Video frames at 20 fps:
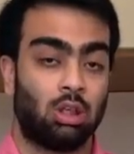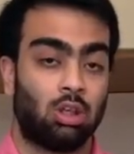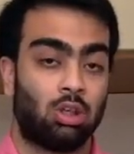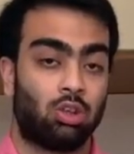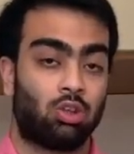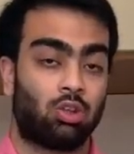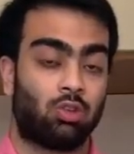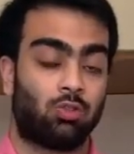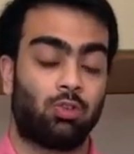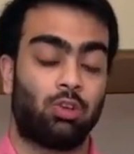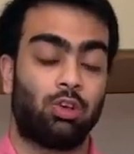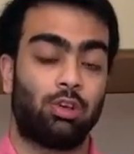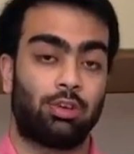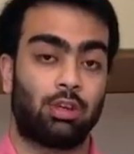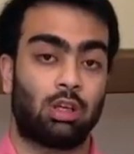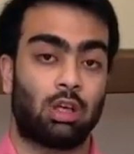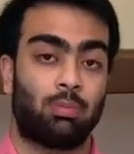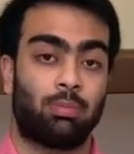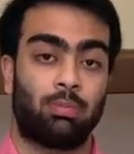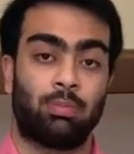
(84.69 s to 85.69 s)
So for
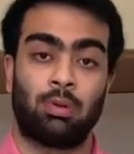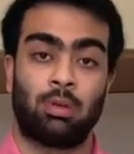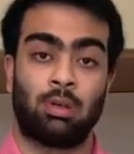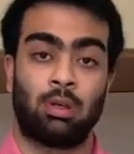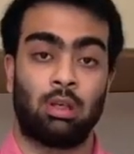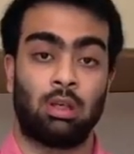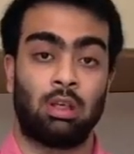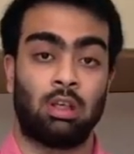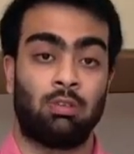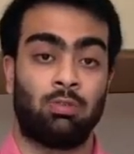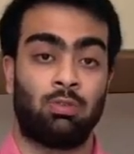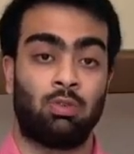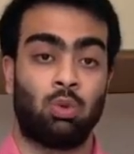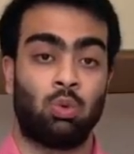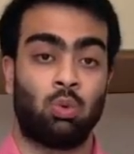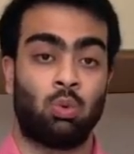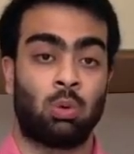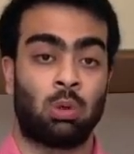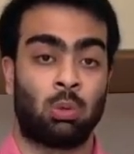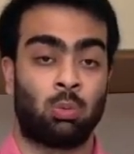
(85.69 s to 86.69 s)
example, if
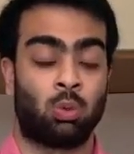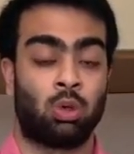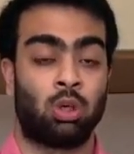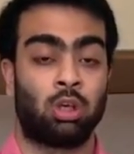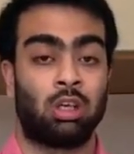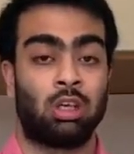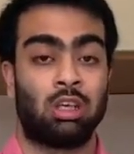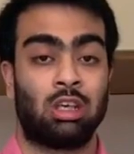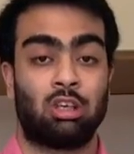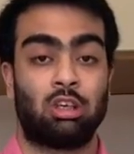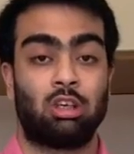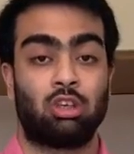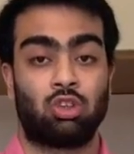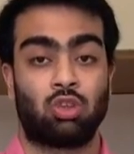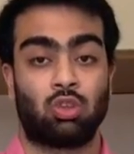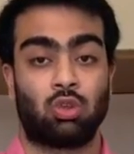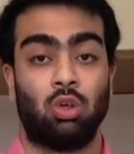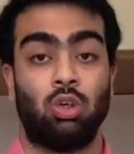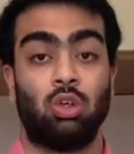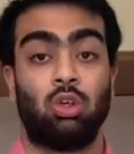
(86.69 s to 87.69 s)
you are working in a
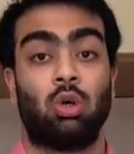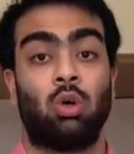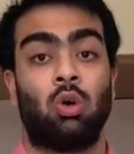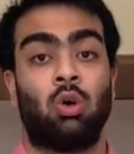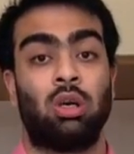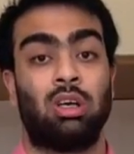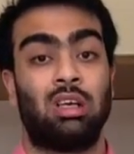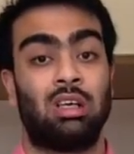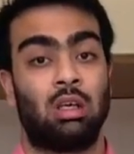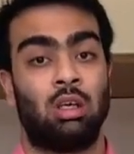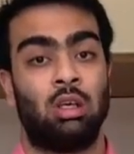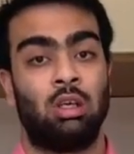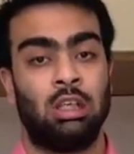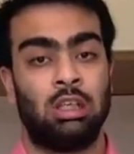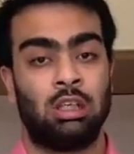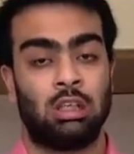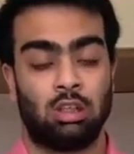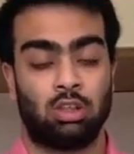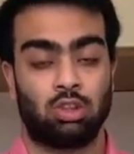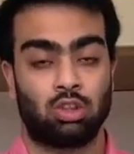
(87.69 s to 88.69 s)
restaurant or in a
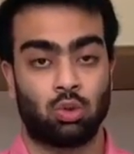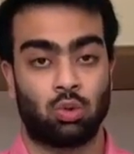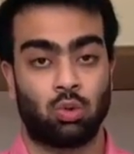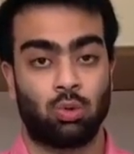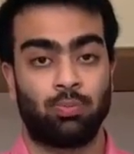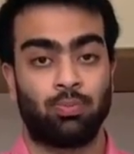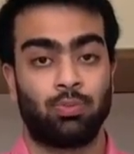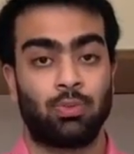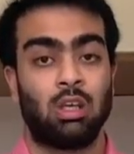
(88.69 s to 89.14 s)
retail store